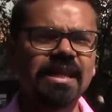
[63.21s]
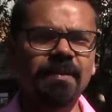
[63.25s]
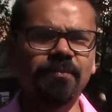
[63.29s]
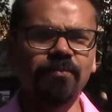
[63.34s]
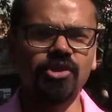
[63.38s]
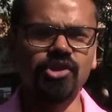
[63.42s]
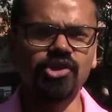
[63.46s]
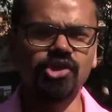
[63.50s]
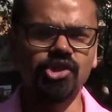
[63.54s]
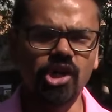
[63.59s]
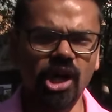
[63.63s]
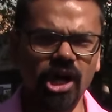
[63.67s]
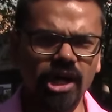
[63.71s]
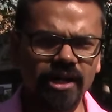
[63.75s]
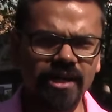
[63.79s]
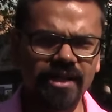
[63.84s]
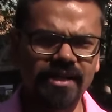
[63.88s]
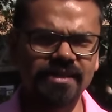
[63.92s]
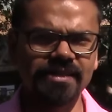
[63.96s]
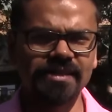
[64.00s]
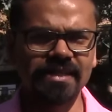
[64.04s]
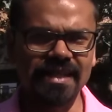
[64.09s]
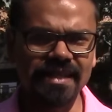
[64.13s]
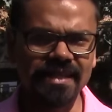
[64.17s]
them to
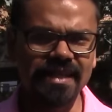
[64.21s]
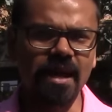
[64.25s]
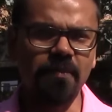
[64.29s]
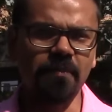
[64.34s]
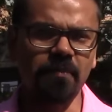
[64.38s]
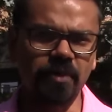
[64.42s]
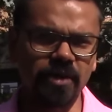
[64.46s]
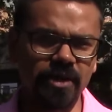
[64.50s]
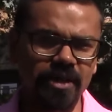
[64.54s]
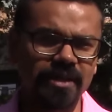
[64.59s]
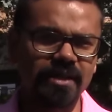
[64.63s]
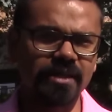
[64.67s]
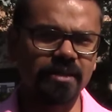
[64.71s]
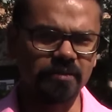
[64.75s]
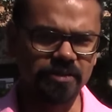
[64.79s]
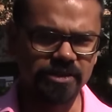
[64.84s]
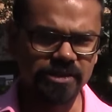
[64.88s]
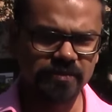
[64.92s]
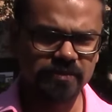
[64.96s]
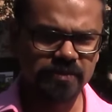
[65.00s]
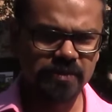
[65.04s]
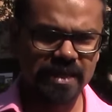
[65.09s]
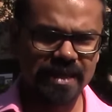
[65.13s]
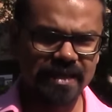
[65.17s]
jargons in that
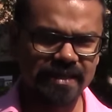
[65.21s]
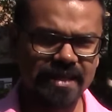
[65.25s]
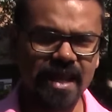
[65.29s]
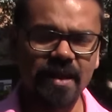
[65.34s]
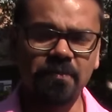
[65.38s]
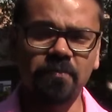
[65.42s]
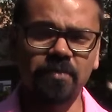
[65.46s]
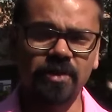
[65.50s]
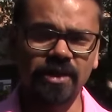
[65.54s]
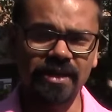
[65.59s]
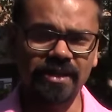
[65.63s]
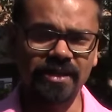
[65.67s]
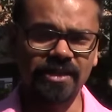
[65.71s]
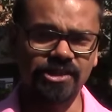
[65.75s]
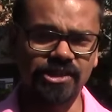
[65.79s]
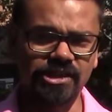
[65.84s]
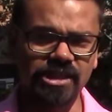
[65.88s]
particular